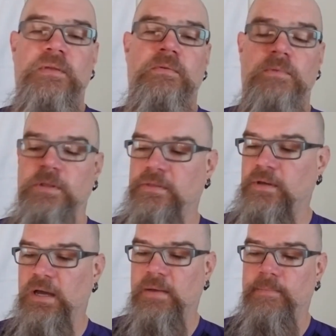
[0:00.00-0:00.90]
with
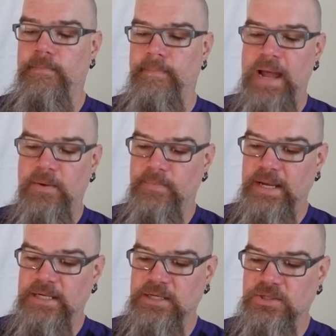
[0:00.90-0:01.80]
mountain
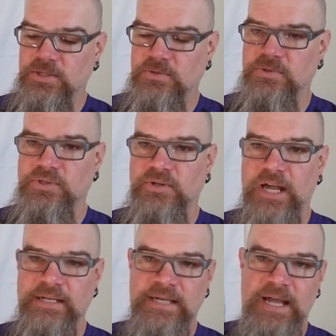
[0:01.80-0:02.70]
biking shoes, a
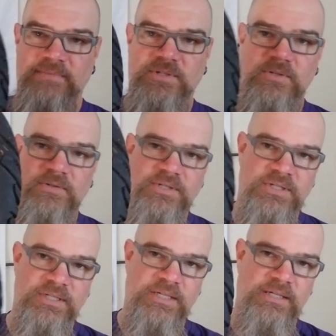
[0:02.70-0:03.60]
lot of times you're going to
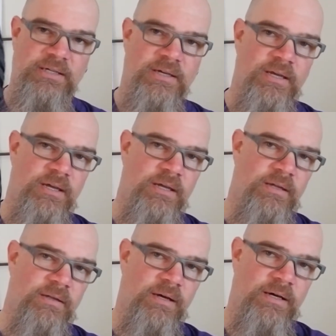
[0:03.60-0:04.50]
see
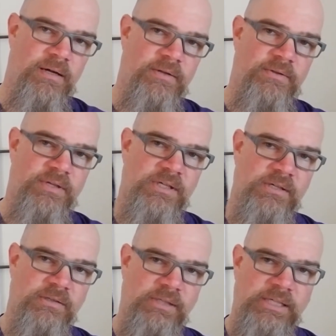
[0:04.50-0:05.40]
the
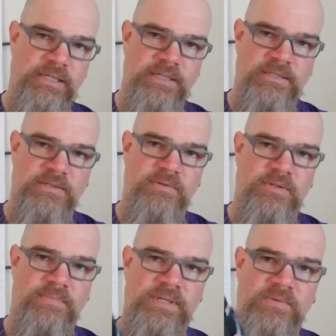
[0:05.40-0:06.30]
cleat is going
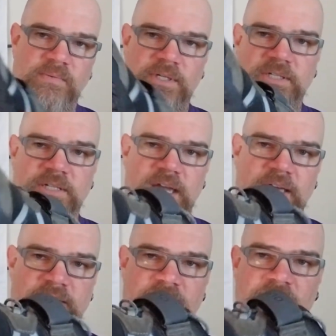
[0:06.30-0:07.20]
to be
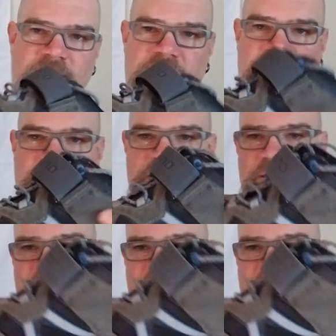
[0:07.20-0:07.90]
recessed. You see,